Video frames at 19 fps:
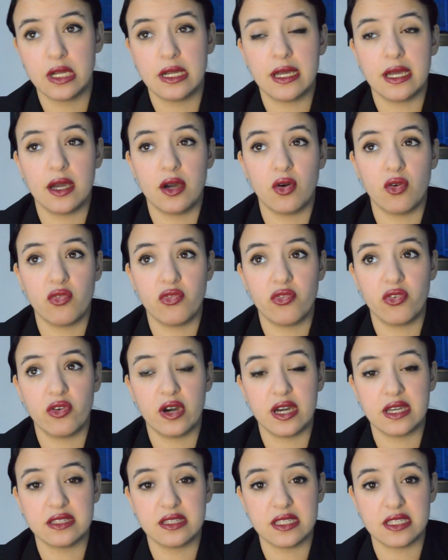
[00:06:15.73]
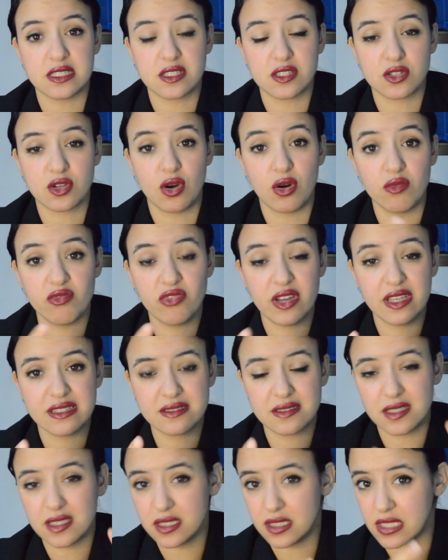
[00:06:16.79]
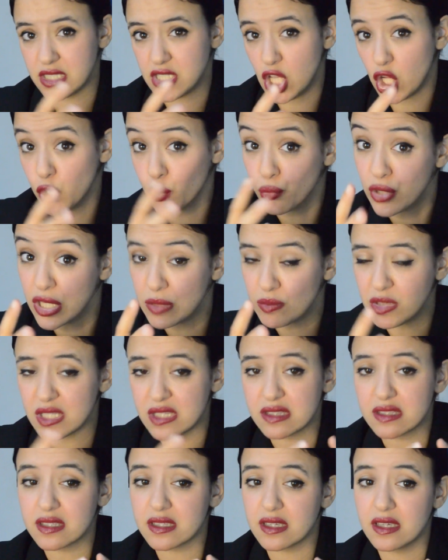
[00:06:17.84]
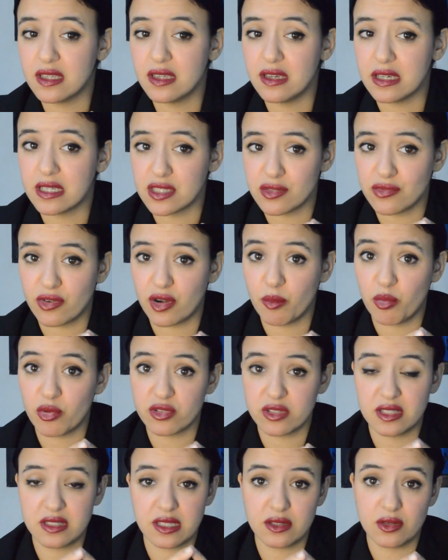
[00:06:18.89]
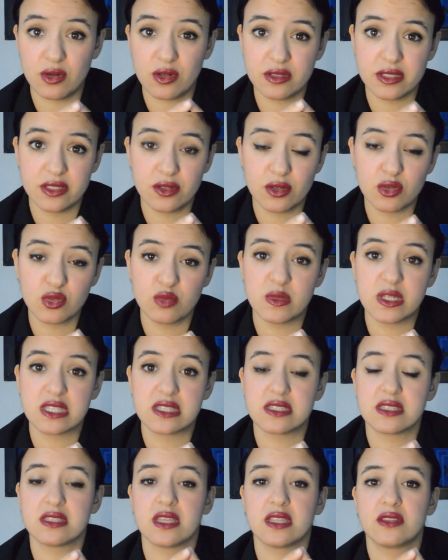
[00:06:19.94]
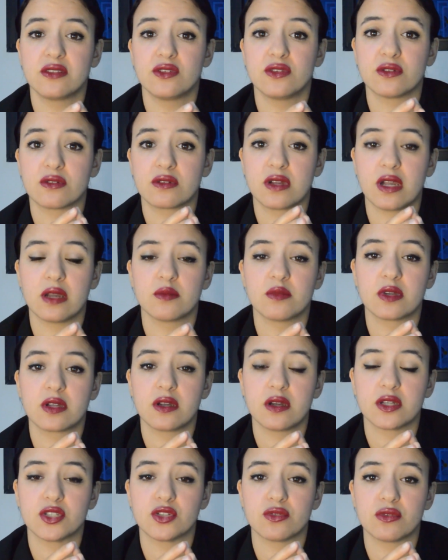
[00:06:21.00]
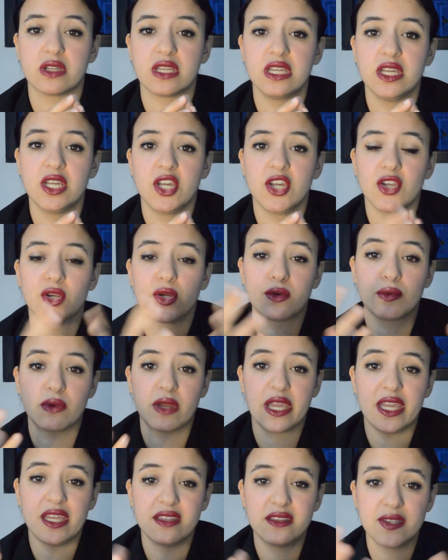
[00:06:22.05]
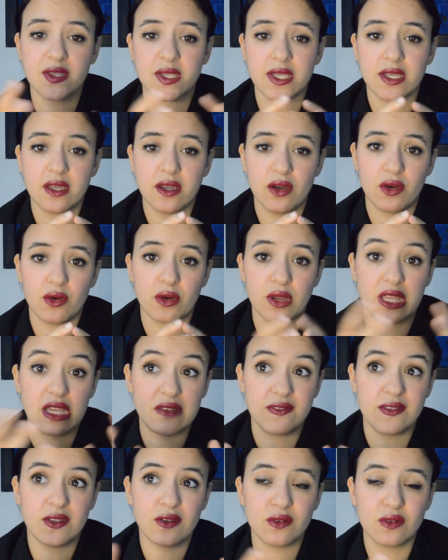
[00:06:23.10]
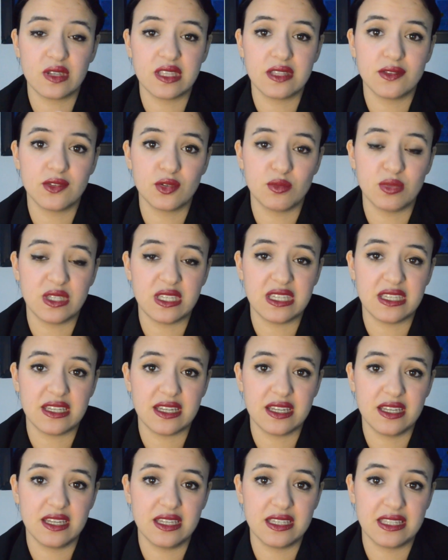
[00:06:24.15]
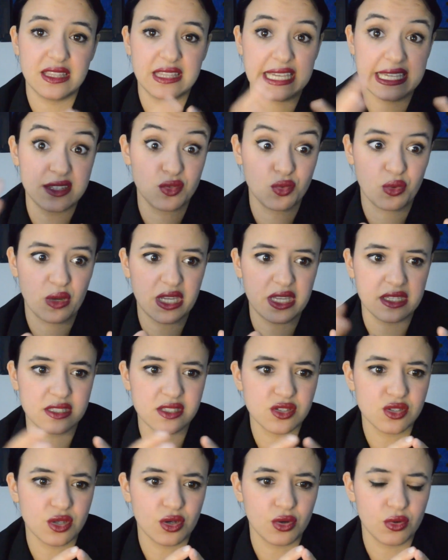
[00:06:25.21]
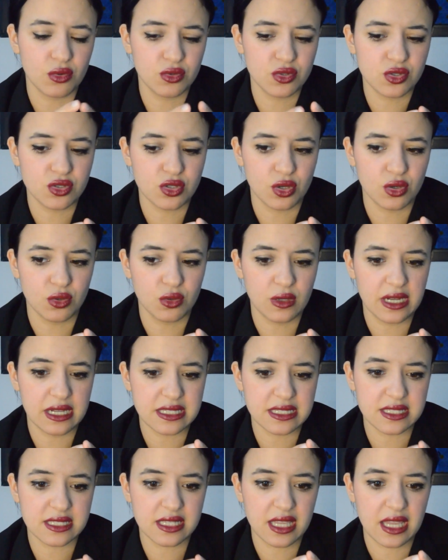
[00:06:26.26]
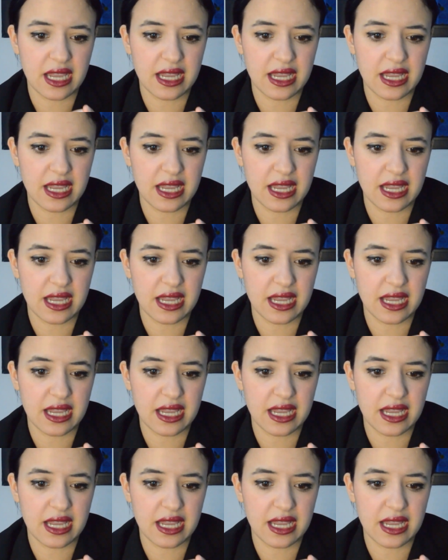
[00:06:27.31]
of this convent, this agreement, it's very important that all the documents that your country create or give you need to be in that way. So ask